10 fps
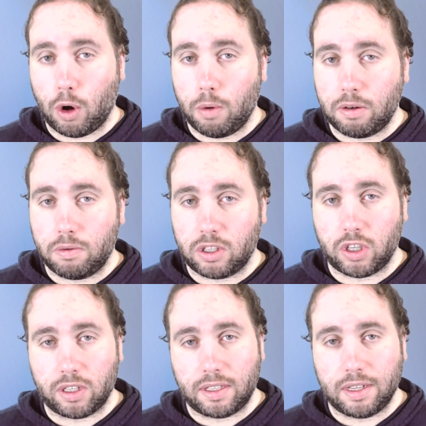Boba was
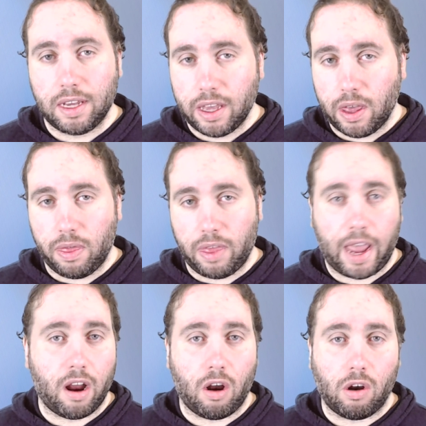just
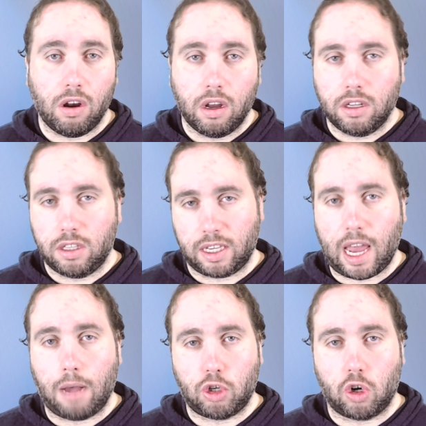there to
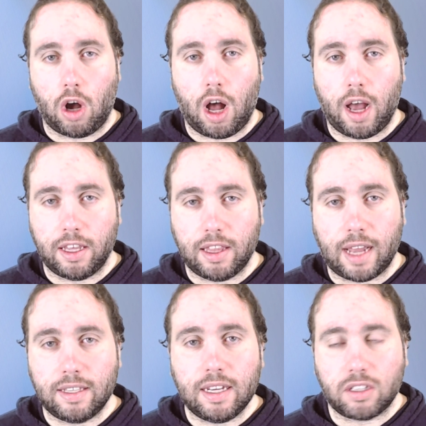capture Han and
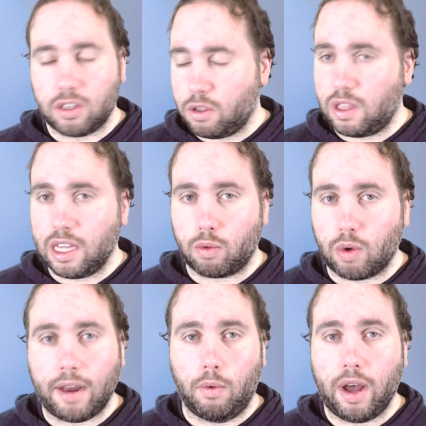that's it. So you think
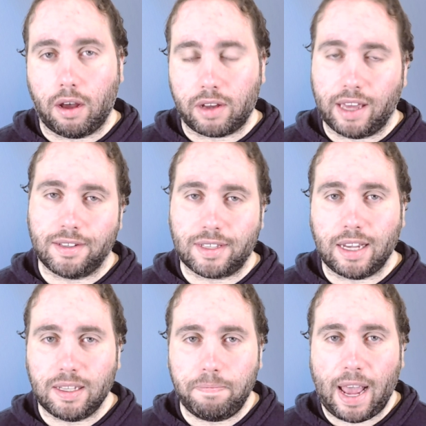right away, okay, this
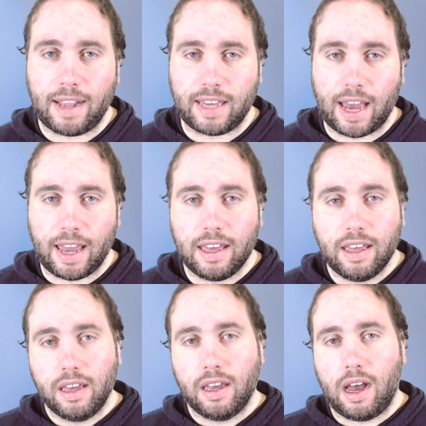guy's a bad guy.
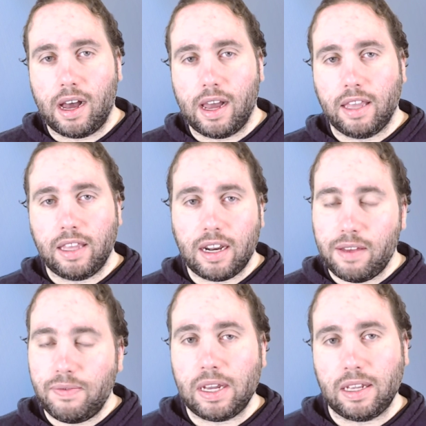And then
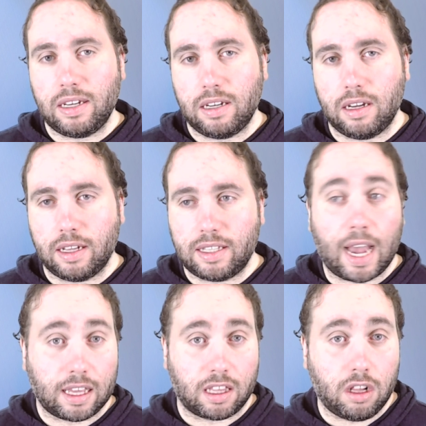even in
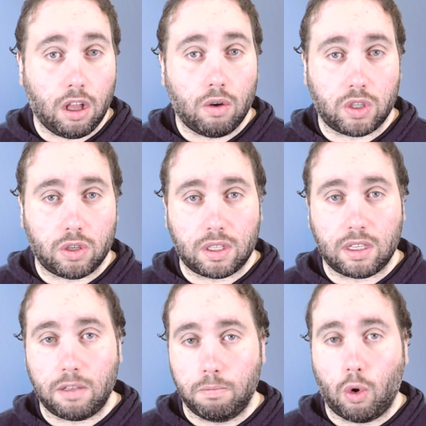Attack of the Clones, you
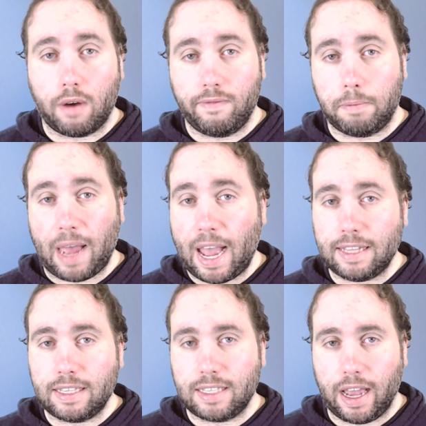see more of the
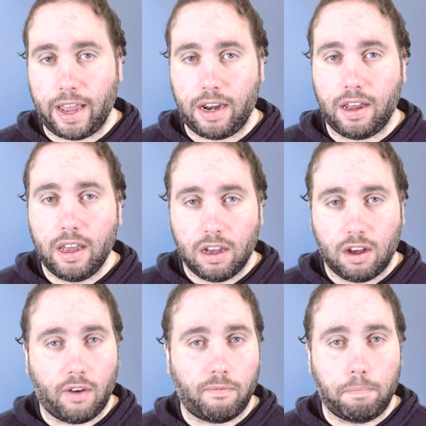bad side
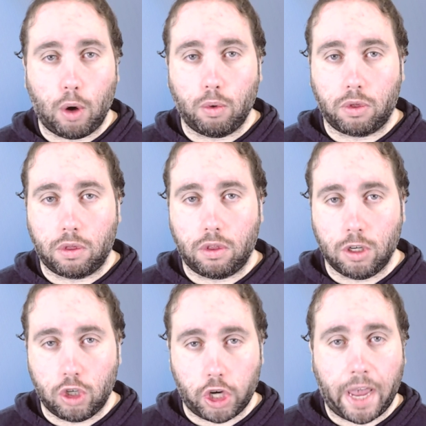of both
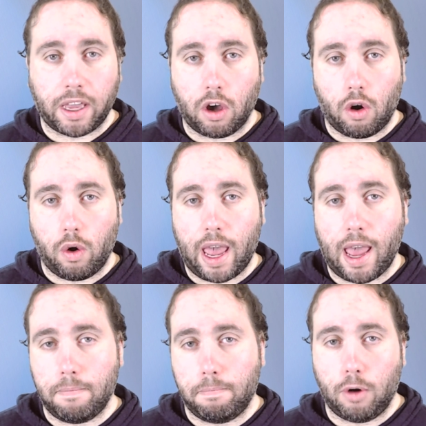Jango
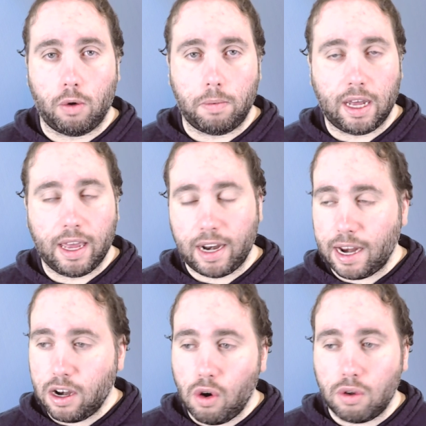and Boba. And
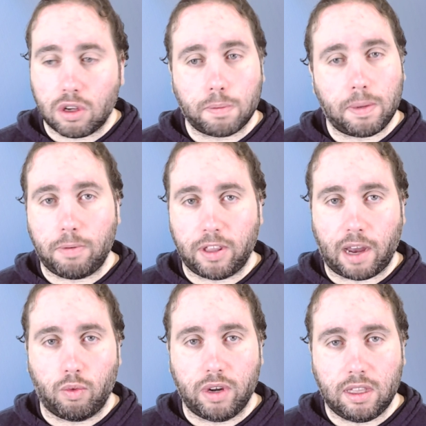I know there's people
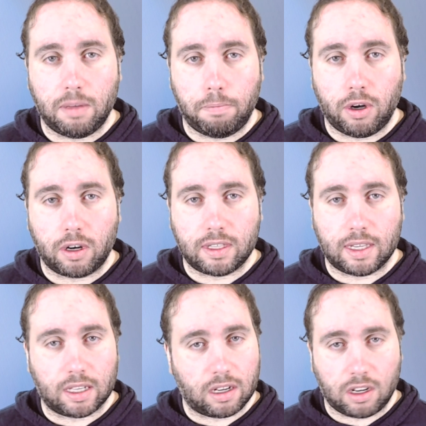that read the books
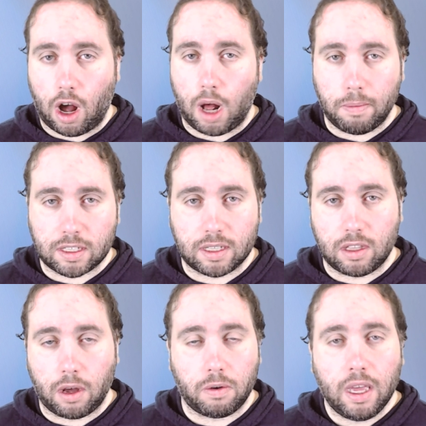and comics
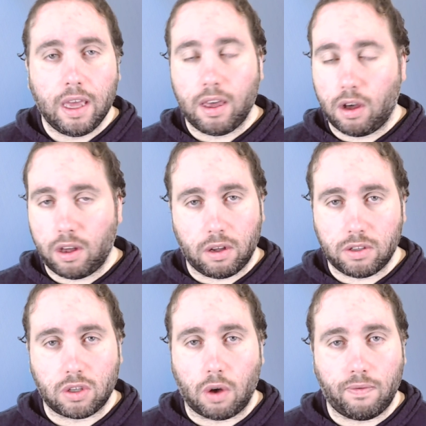and
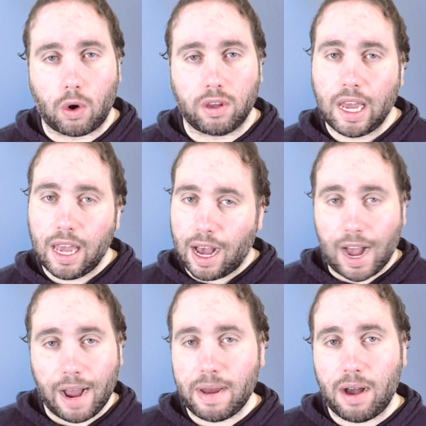so forth.
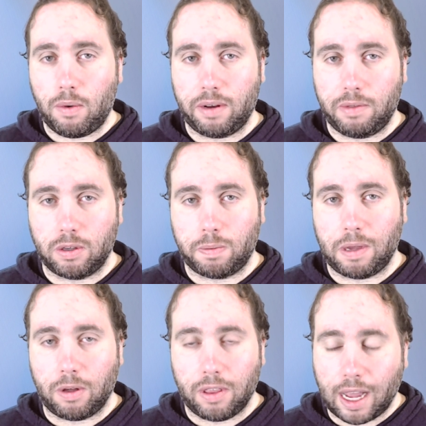I'm not one of those
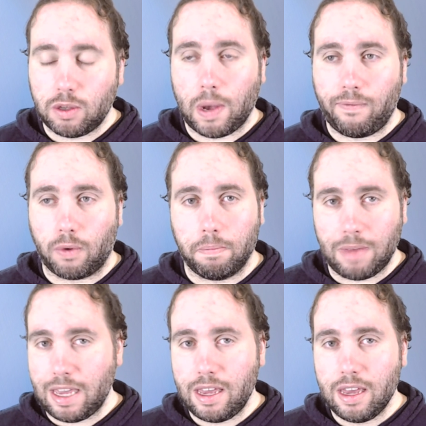people. That's why for
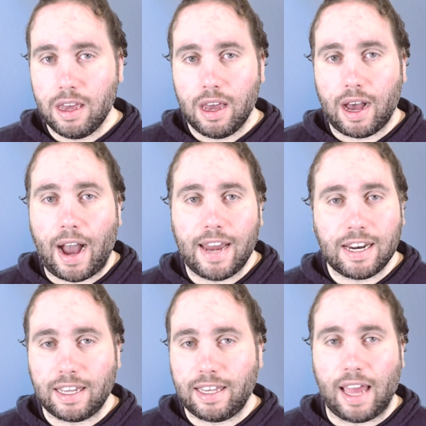me, I
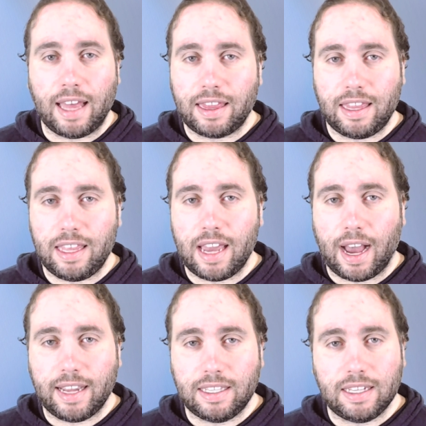didn't get the
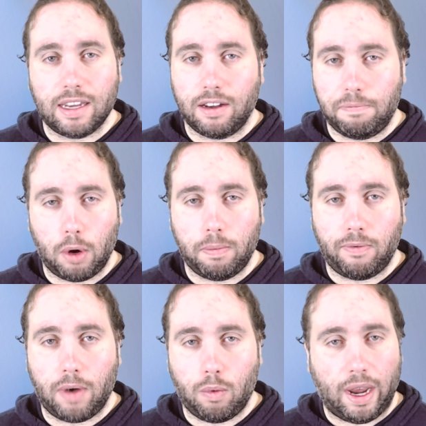idea of Boba
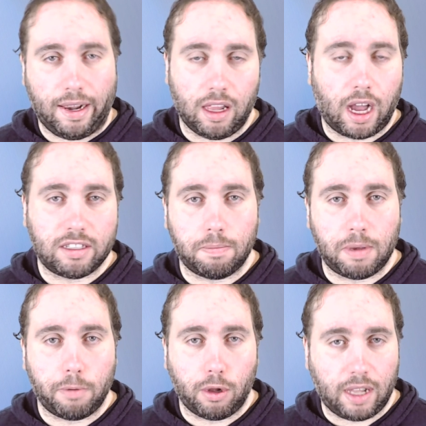Fett, why lots of
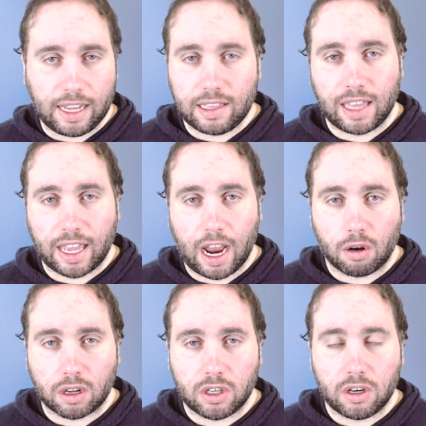people liked the
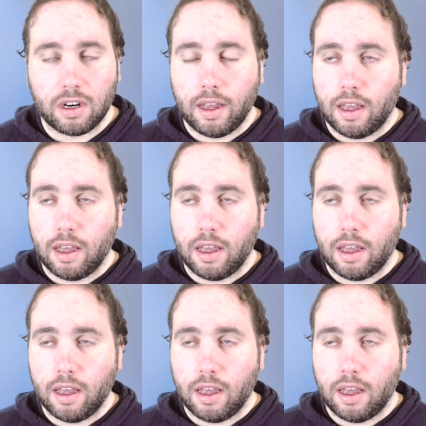character.